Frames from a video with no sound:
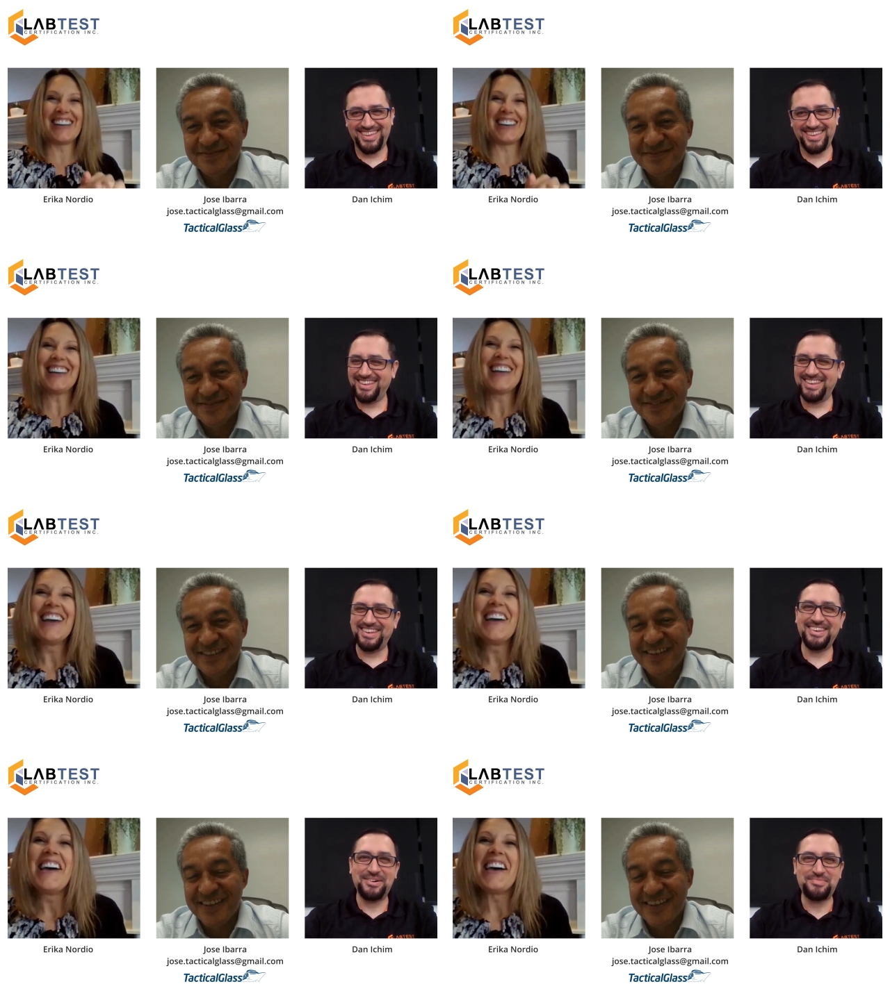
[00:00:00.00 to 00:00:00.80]

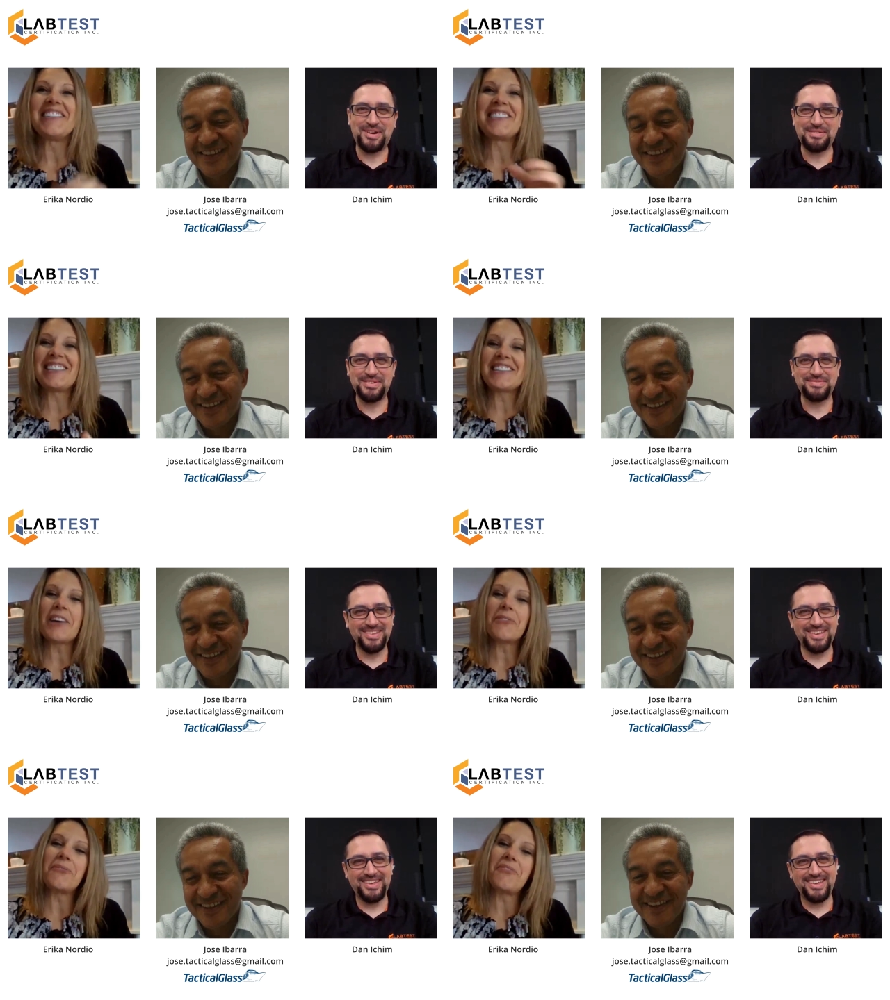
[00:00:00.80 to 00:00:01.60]
Speaker 1: no this
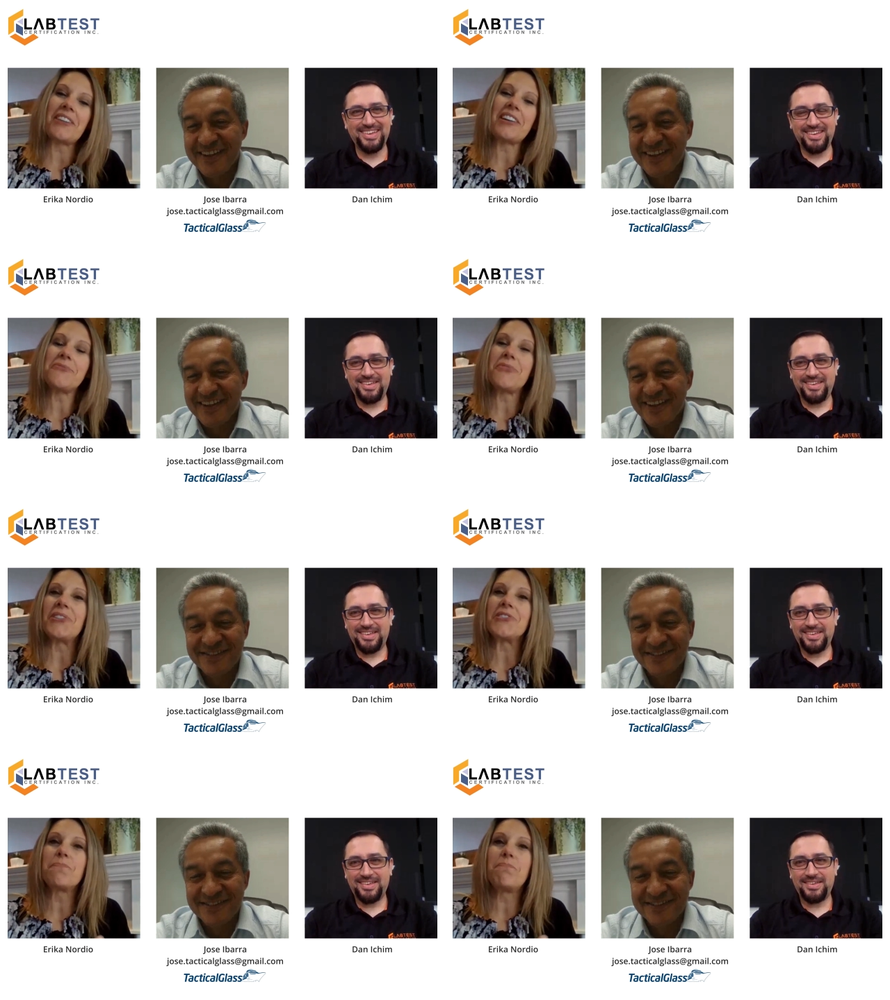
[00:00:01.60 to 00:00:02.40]
is our very
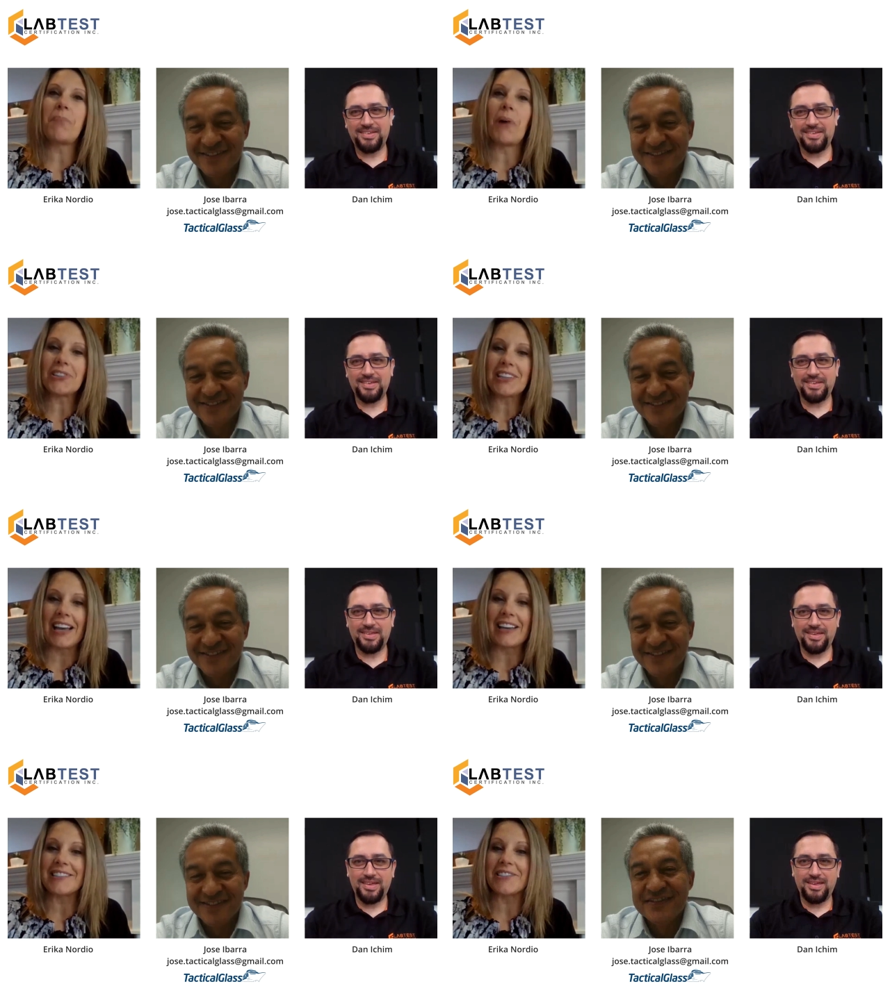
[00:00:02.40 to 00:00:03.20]
first
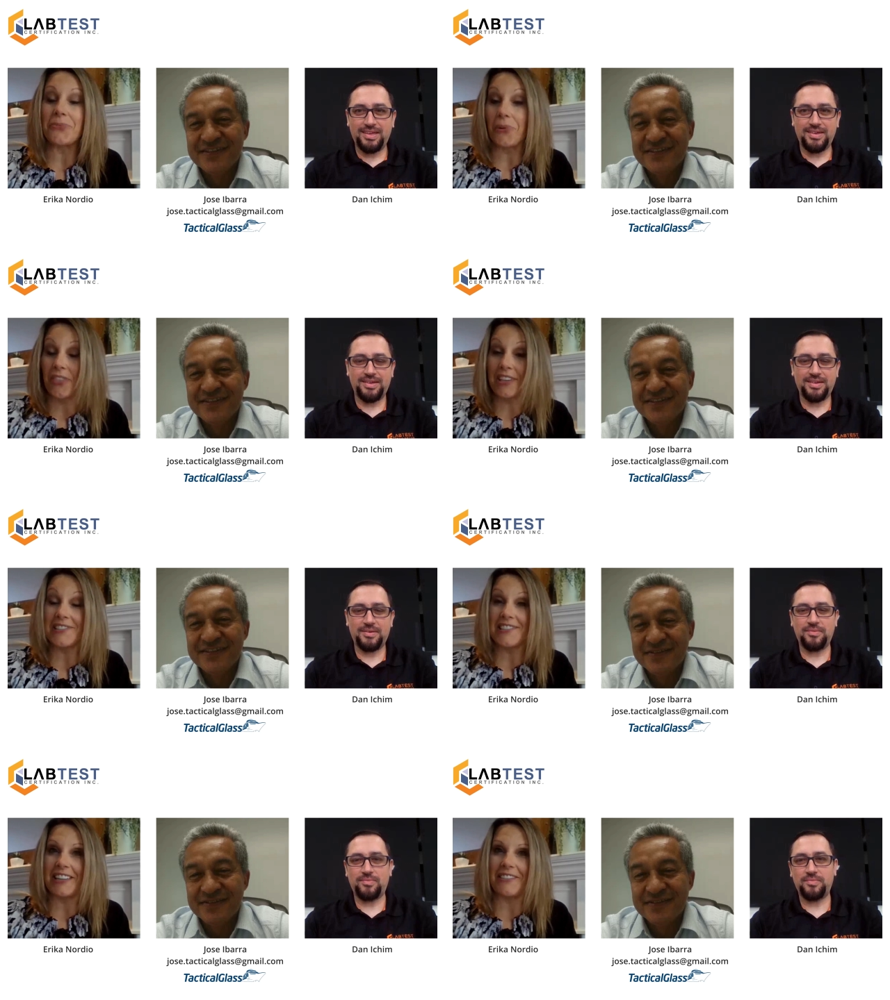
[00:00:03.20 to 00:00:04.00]
podcast for
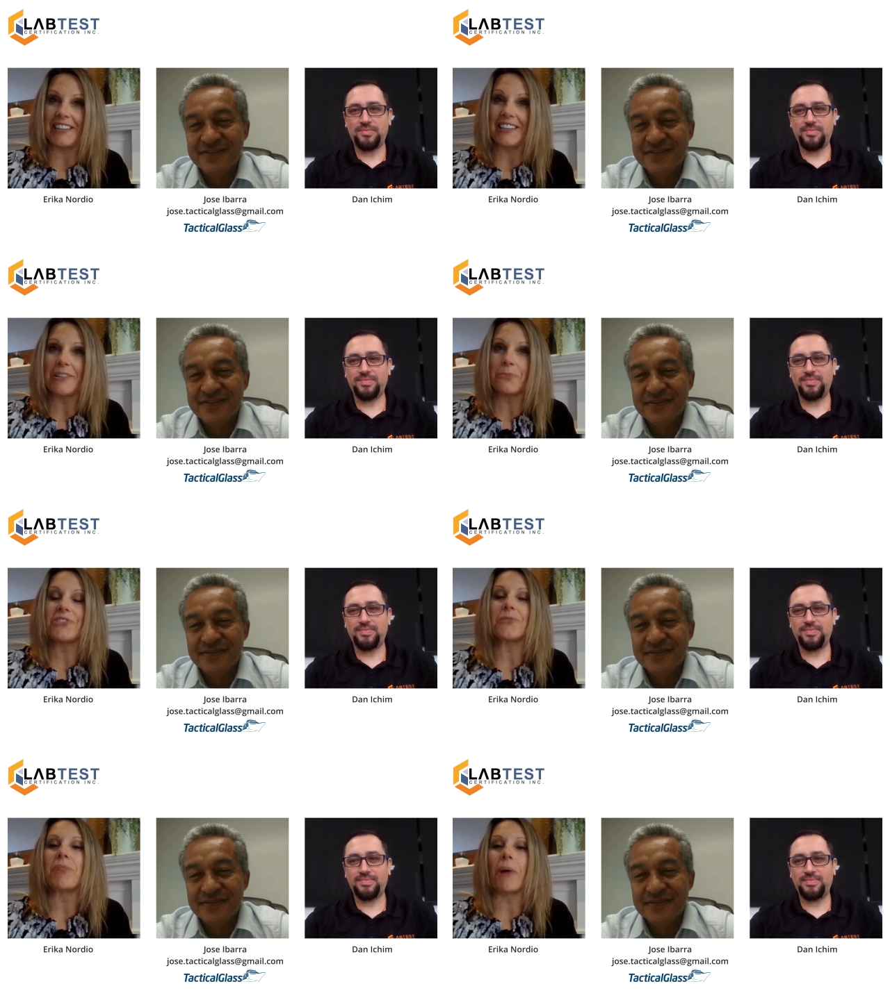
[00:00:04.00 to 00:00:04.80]
this series,
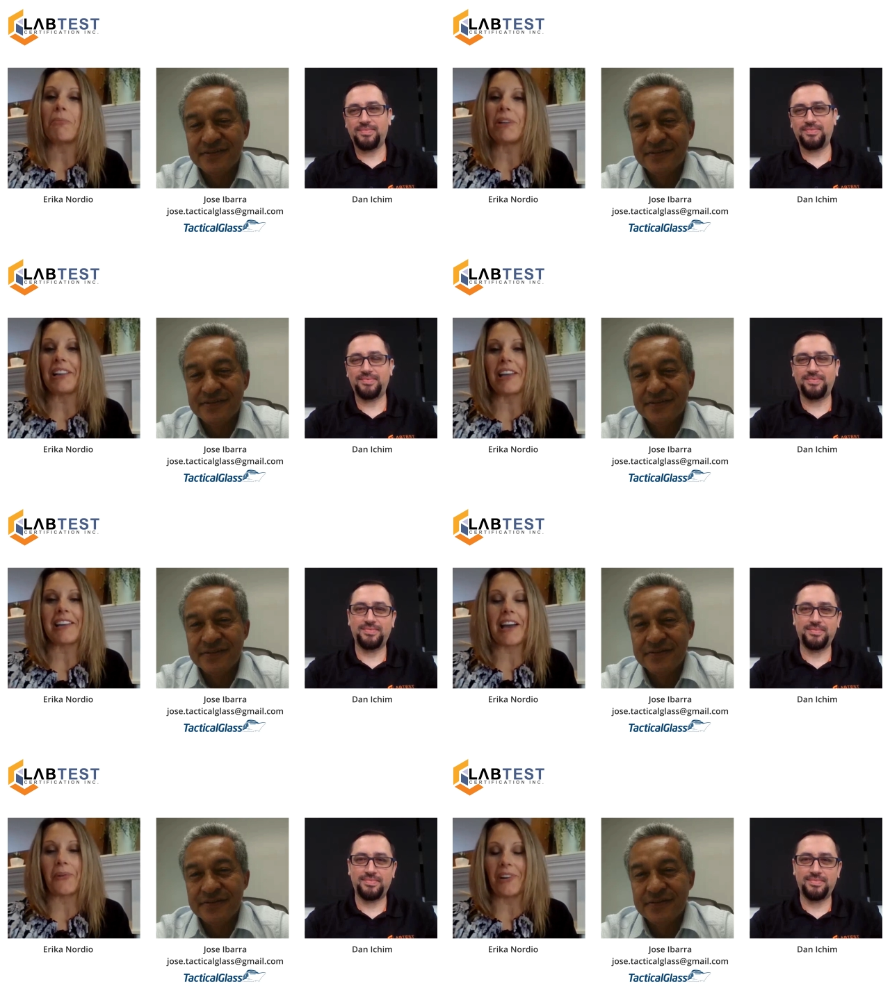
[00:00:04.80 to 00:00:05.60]
we should probably
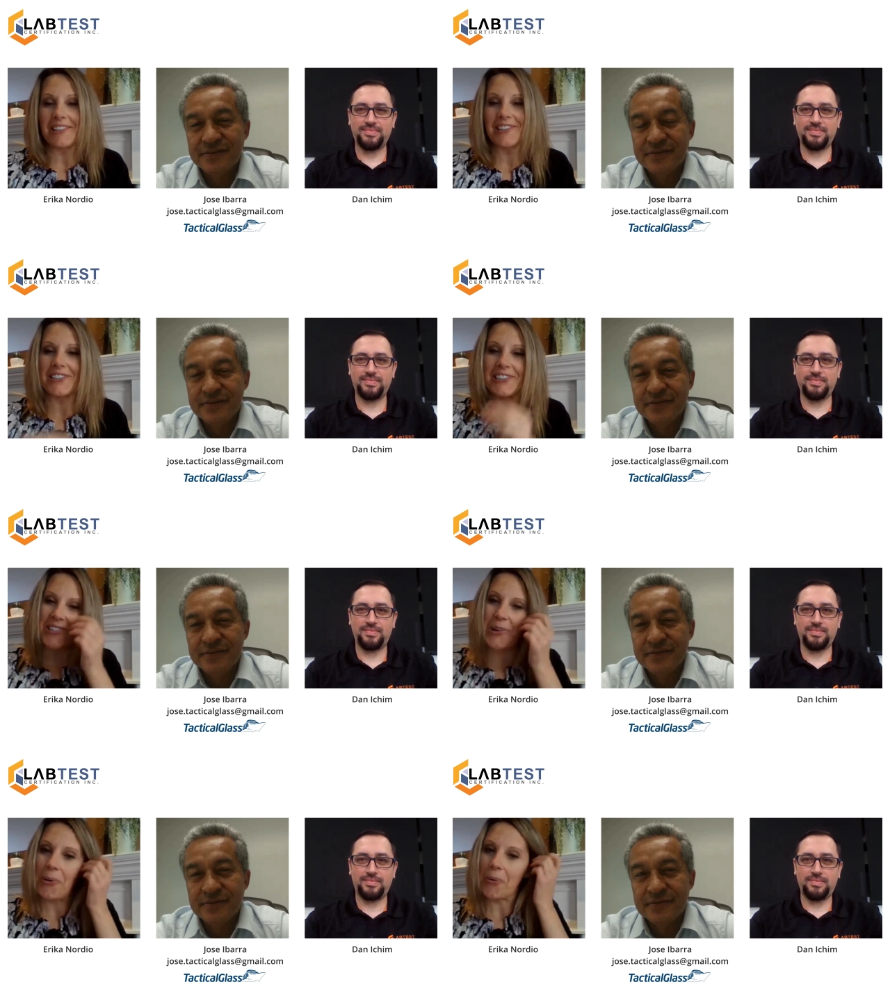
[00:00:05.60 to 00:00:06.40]
let our
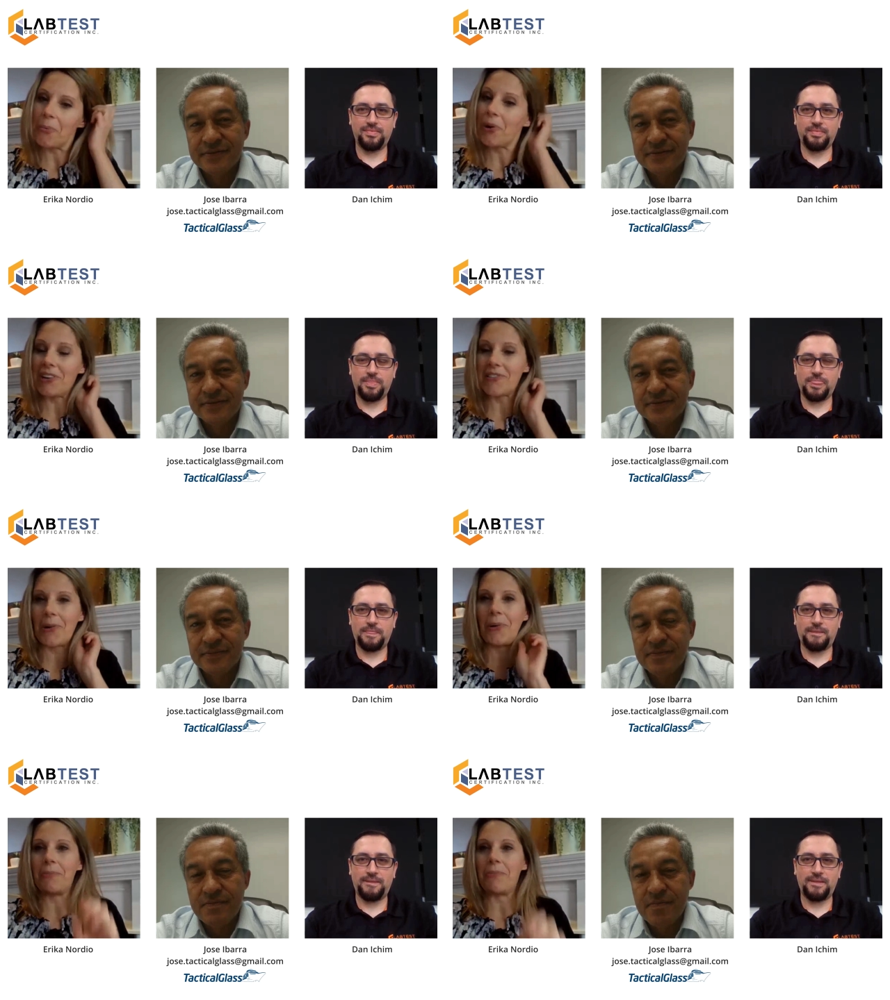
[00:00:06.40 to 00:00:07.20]
listeners know what
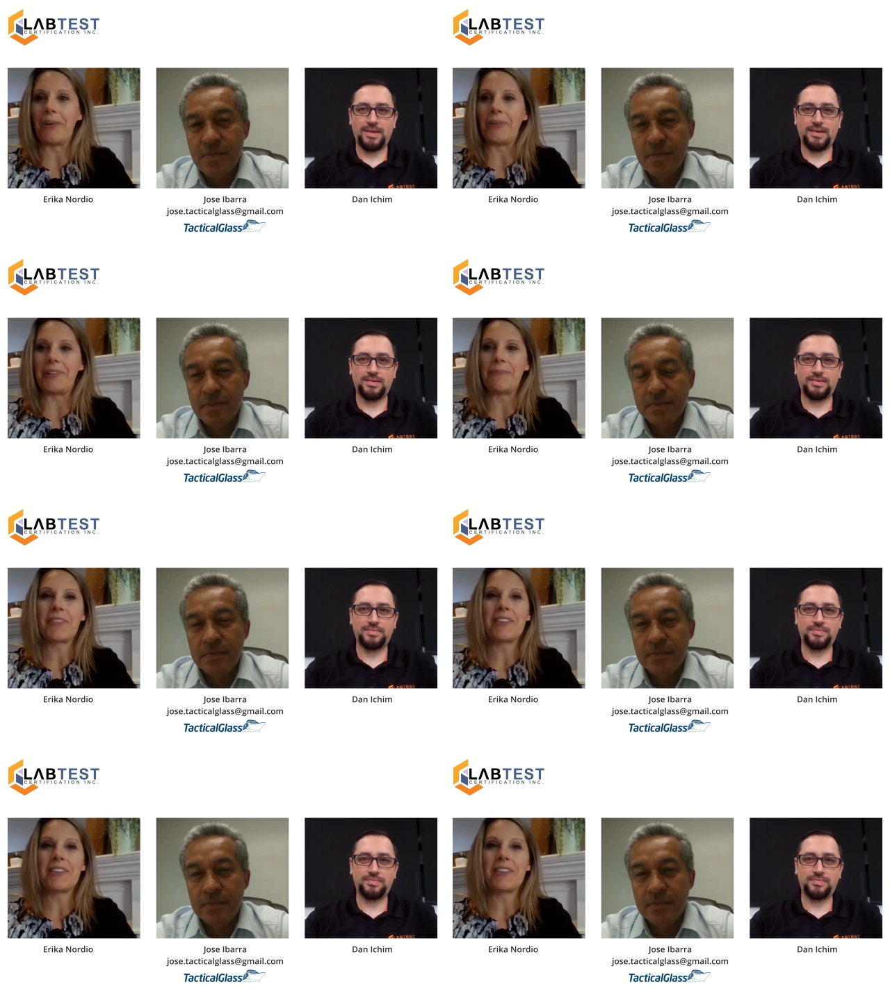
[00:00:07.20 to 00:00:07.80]
it's all about.